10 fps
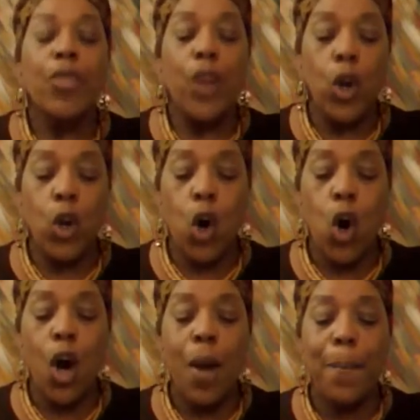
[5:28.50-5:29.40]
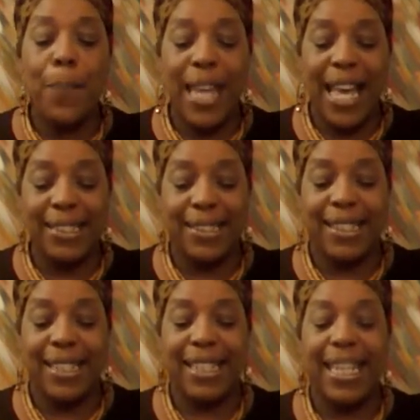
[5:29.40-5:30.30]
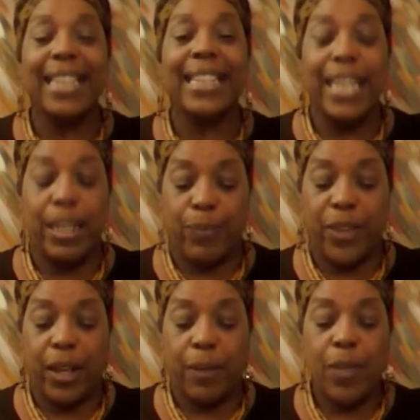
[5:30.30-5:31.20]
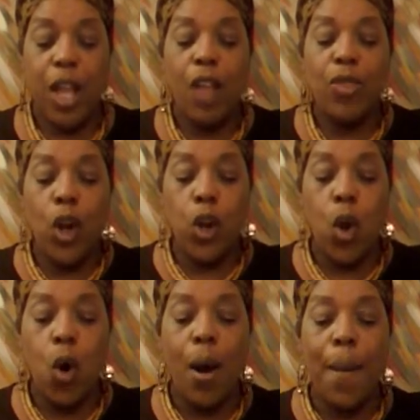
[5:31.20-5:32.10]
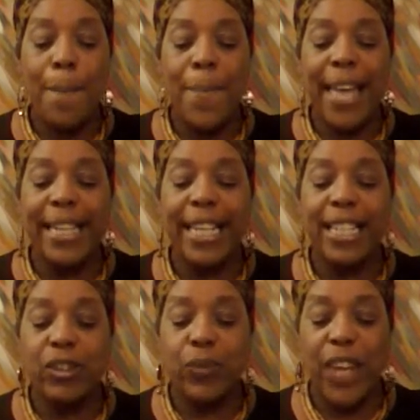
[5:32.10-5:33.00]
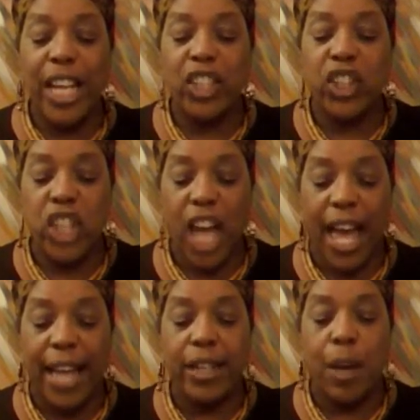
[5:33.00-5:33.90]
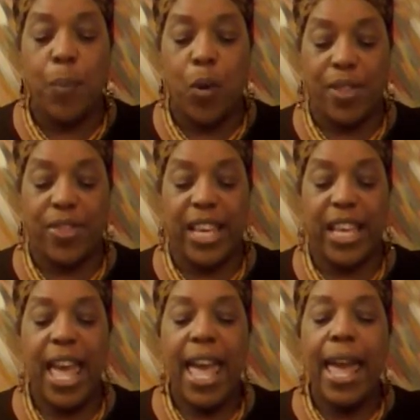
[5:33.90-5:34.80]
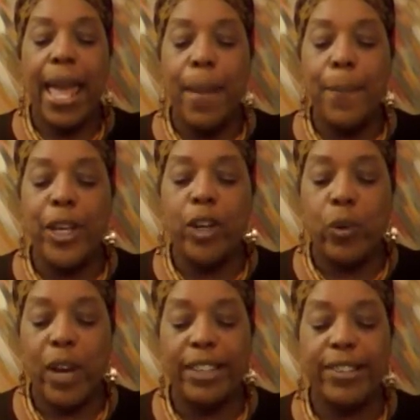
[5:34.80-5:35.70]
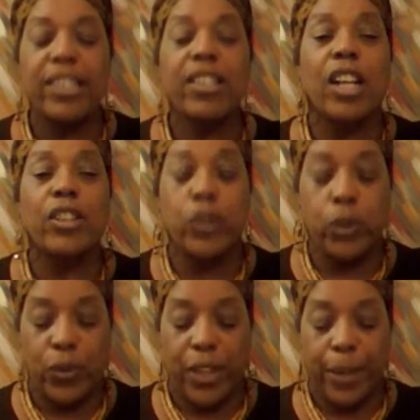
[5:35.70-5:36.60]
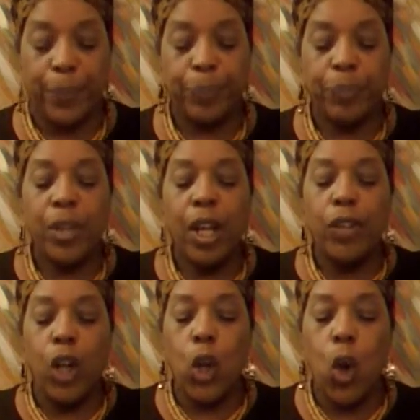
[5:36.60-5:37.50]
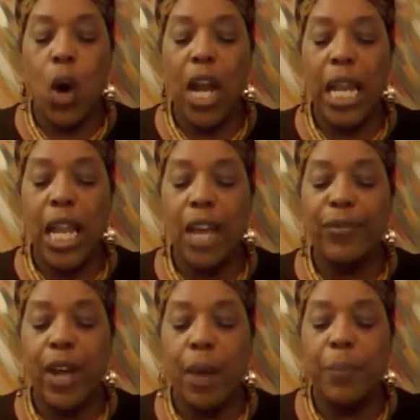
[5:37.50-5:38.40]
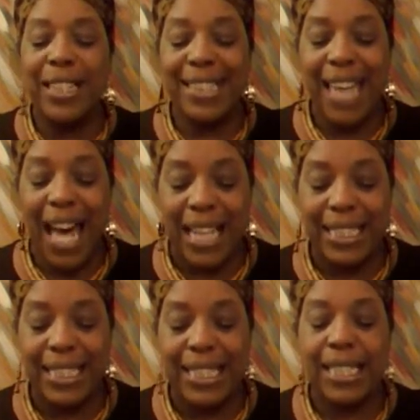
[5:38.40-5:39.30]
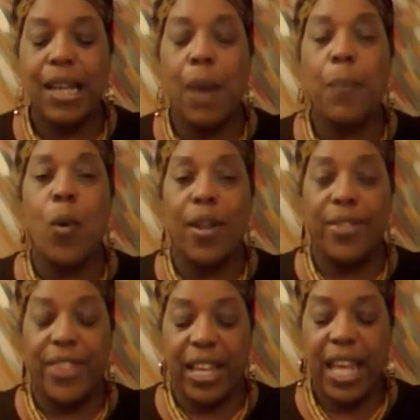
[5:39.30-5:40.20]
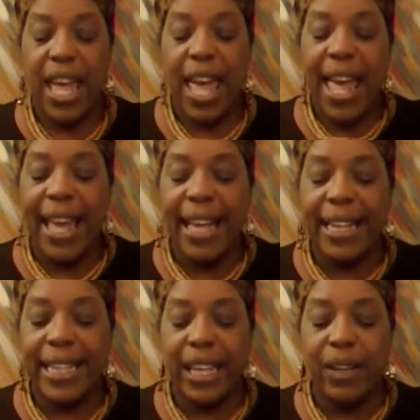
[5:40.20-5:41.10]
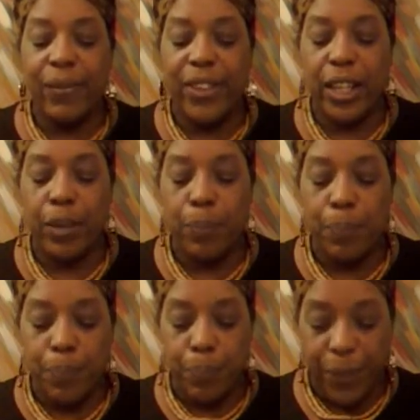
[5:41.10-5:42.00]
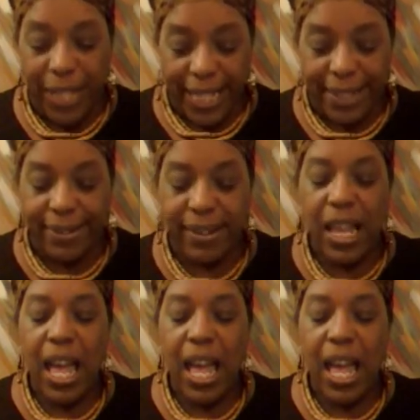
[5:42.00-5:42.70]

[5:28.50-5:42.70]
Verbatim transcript: The Lord bless thee and keep thee. The Lord make his face shine upon thee and be gracious unto thee. The Lord lift up his countenance upon thee and give thee peace.